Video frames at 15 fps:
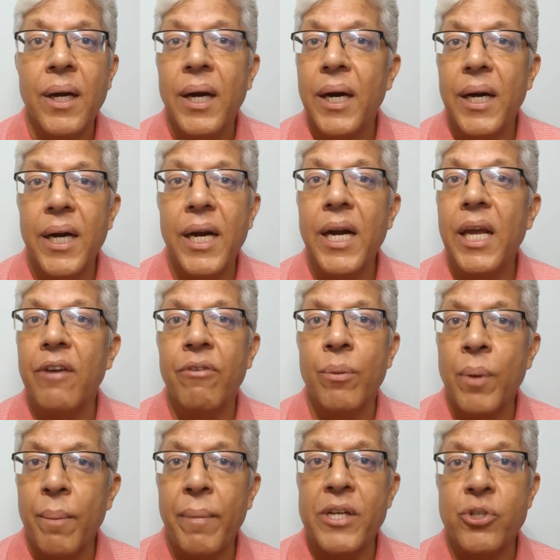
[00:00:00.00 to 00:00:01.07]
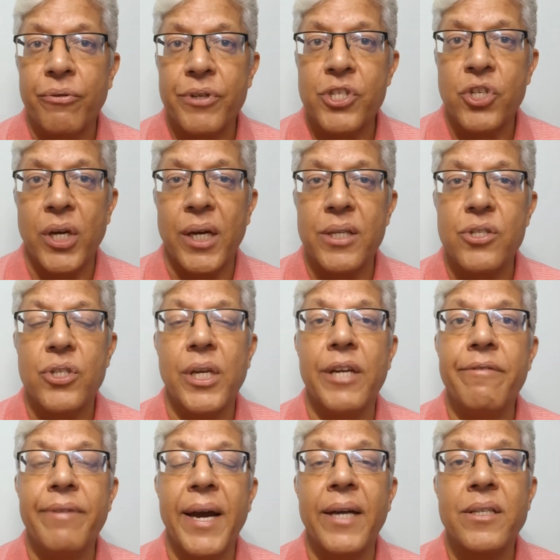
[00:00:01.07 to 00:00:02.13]
didn't give him much of a chance.
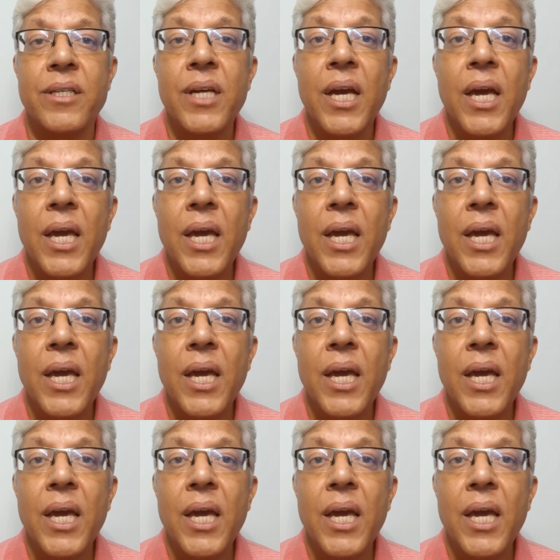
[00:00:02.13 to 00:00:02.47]
In fact,